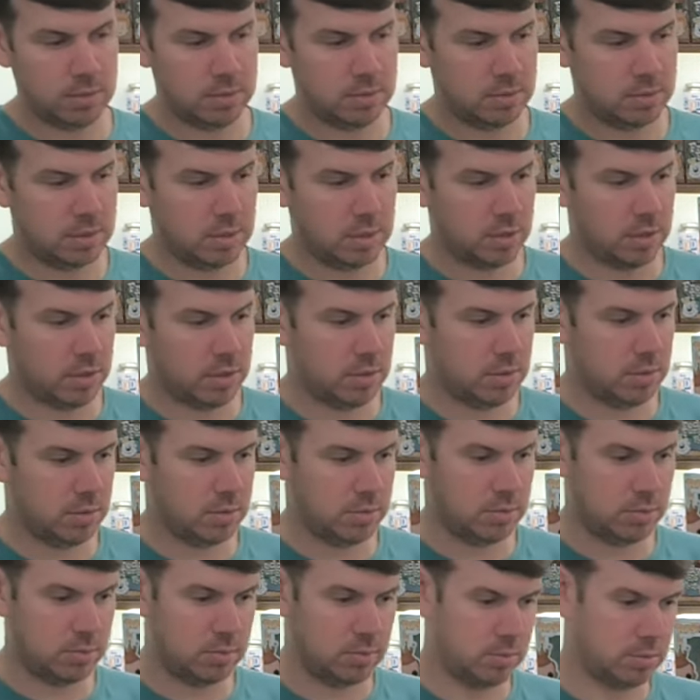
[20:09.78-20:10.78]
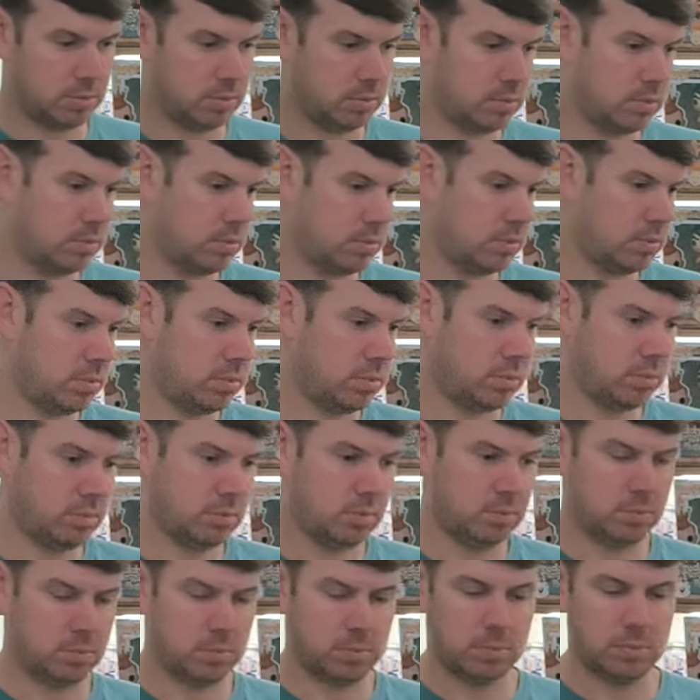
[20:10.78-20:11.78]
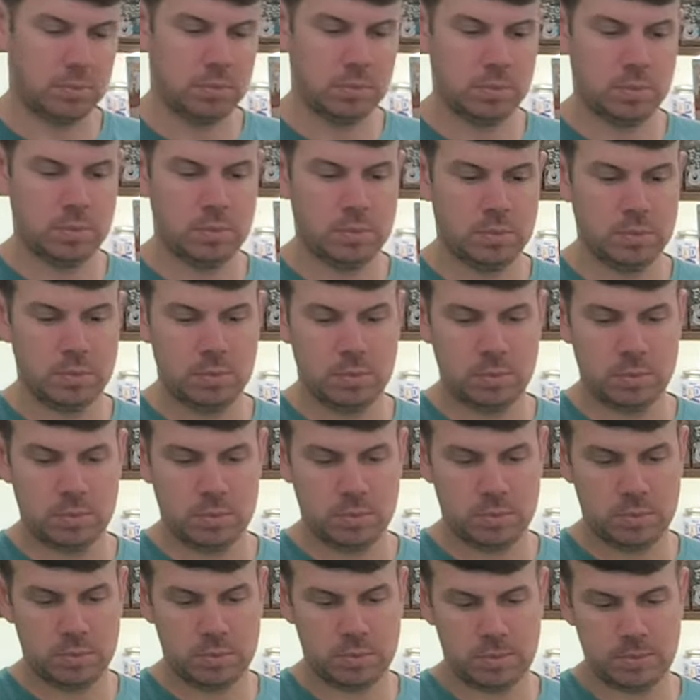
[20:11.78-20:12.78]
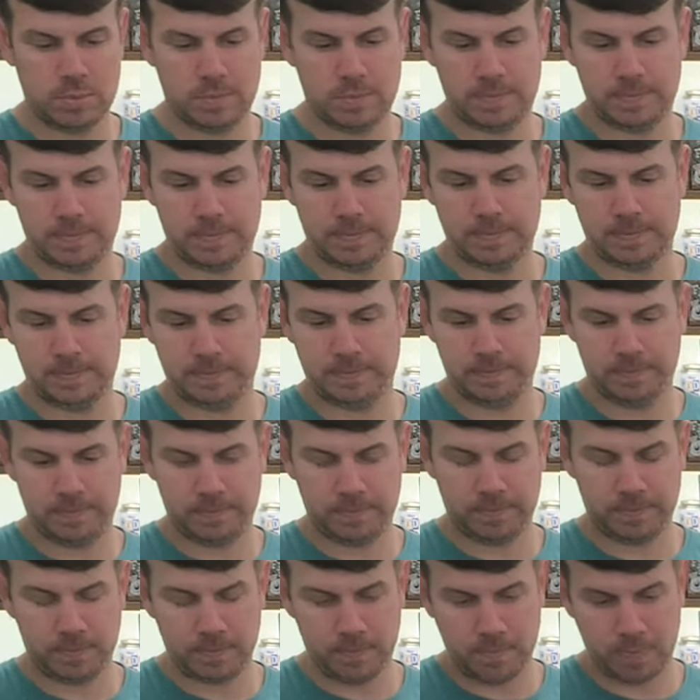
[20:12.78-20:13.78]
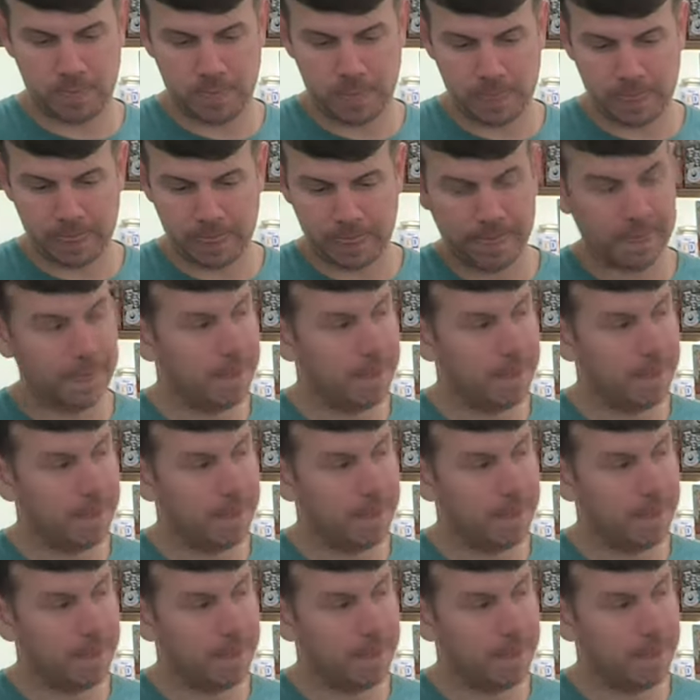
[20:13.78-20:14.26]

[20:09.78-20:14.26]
(silent)